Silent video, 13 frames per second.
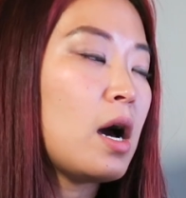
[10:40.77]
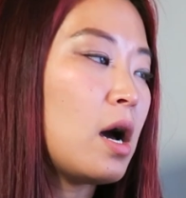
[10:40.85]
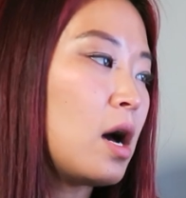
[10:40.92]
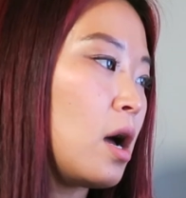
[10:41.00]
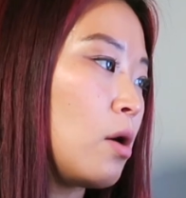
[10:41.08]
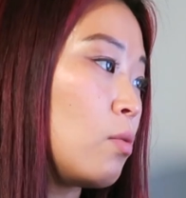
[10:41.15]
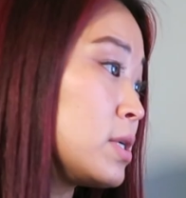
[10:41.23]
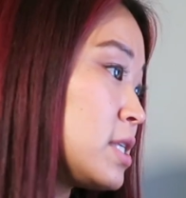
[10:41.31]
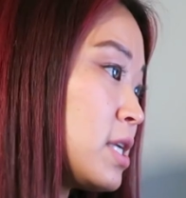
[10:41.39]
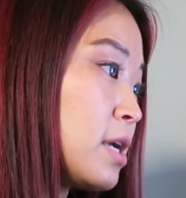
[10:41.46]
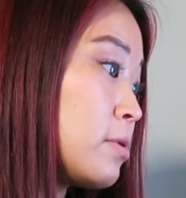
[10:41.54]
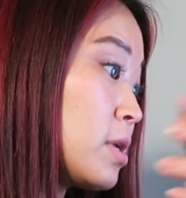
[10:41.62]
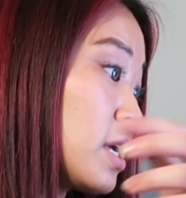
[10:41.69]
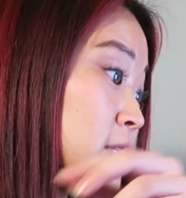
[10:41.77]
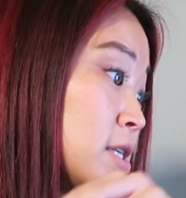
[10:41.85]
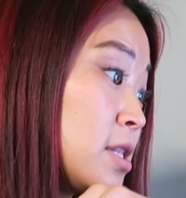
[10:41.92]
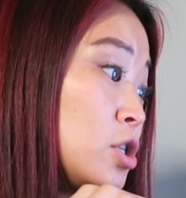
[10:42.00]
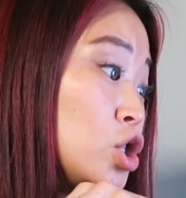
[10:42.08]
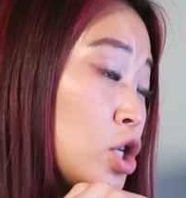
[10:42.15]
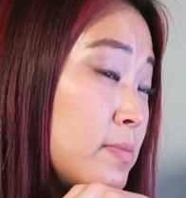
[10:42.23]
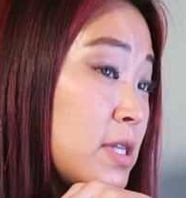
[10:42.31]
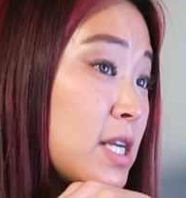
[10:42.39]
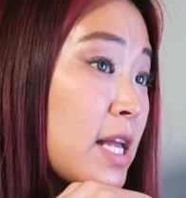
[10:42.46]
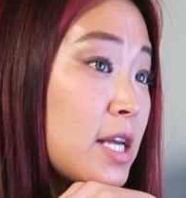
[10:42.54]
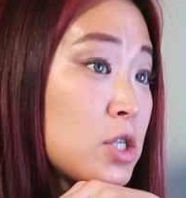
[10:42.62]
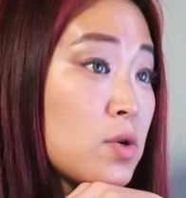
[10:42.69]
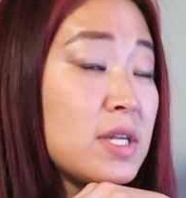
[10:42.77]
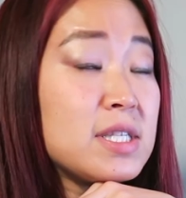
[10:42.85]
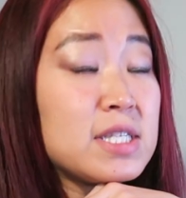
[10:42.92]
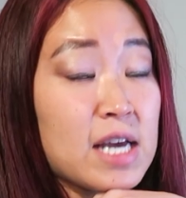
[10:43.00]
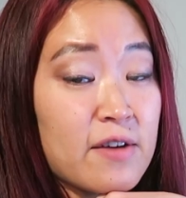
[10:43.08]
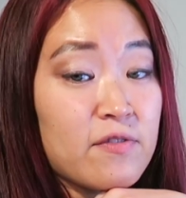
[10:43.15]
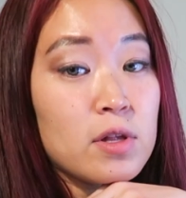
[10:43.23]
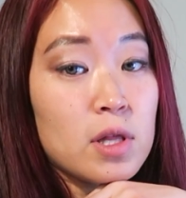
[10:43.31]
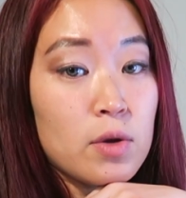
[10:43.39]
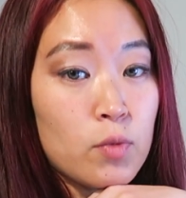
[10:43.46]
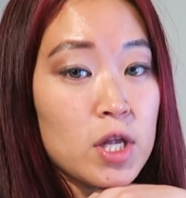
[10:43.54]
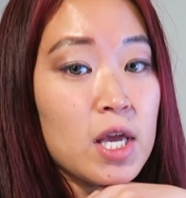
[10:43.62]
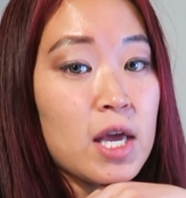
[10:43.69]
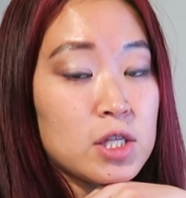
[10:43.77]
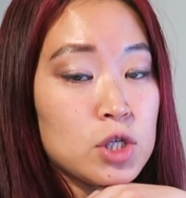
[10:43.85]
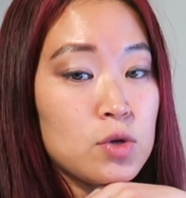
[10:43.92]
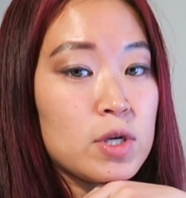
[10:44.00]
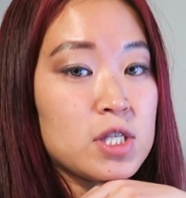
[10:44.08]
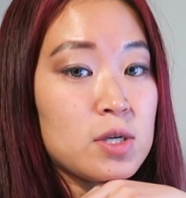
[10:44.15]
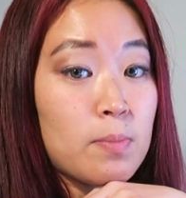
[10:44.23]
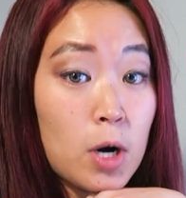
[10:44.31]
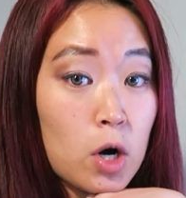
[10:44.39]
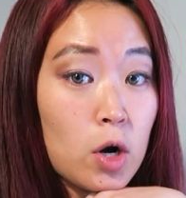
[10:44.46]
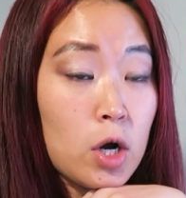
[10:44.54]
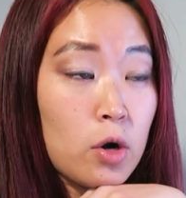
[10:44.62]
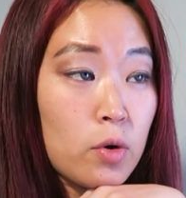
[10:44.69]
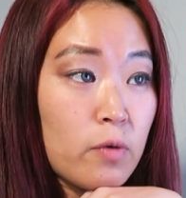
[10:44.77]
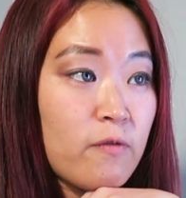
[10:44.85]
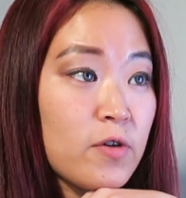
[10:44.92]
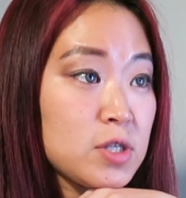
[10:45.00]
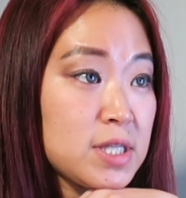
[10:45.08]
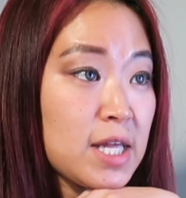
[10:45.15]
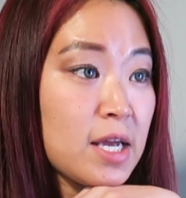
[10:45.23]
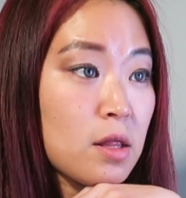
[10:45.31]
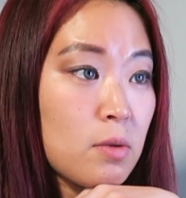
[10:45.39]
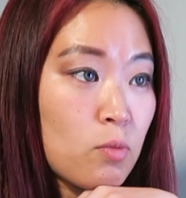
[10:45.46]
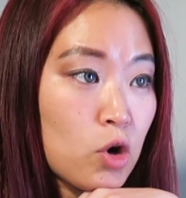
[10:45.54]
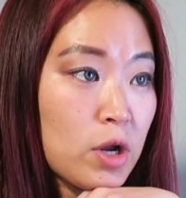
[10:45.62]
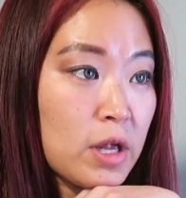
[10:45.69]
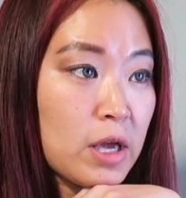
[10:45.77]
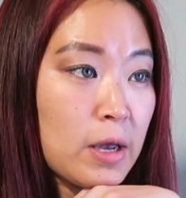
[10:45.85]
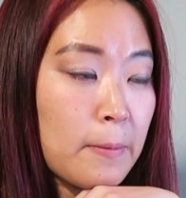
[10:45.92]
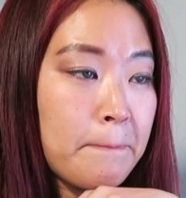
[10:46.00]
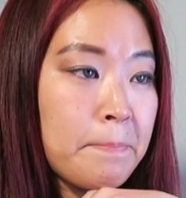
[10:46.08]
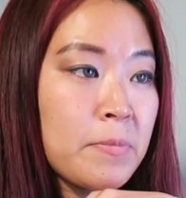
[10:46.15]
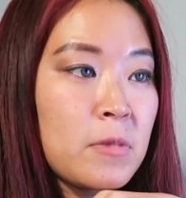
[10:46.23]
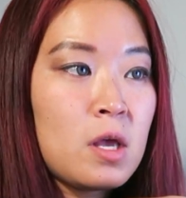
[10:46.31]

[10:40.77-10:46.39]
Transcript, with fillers: I wasn't able to get to the gym today, so I definitely want to get to it tomorrow, first thing in the morning.